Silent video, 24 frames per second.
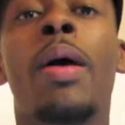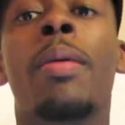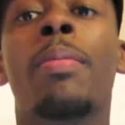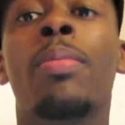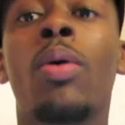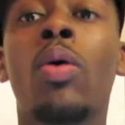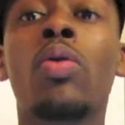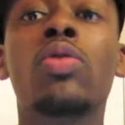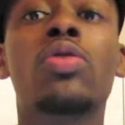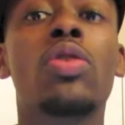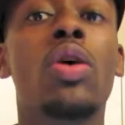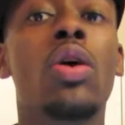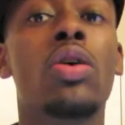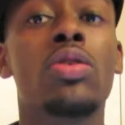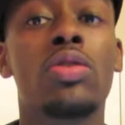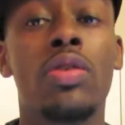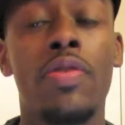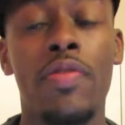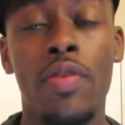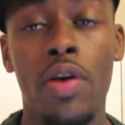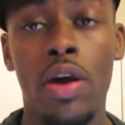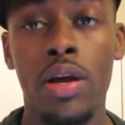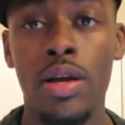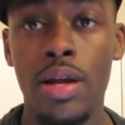Both songs
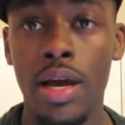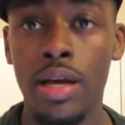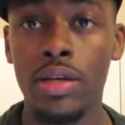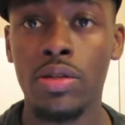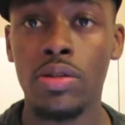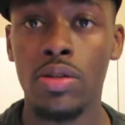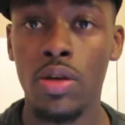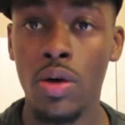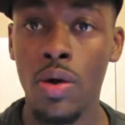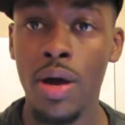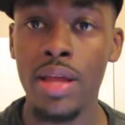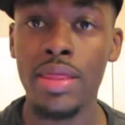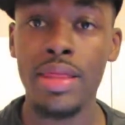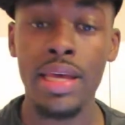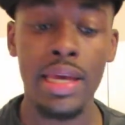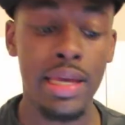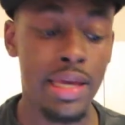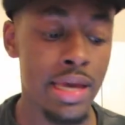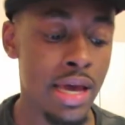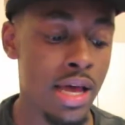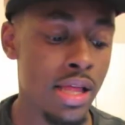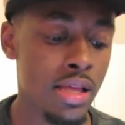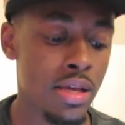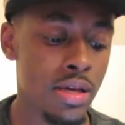are very nice, though. I
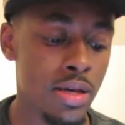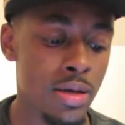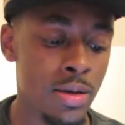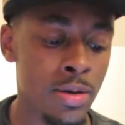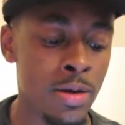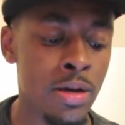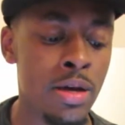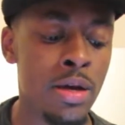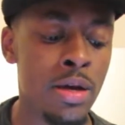think Kelly,